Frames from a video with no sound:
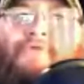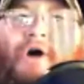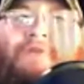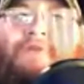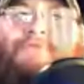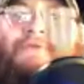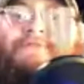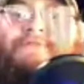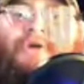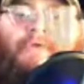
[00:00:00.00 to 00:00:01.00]
Raw 2 weeks
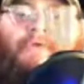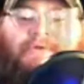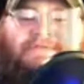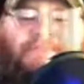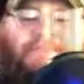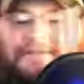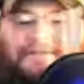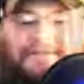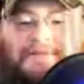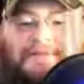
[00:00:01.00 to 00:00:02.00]
ago when it was in
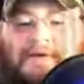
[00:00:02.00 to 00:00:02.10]
Boston.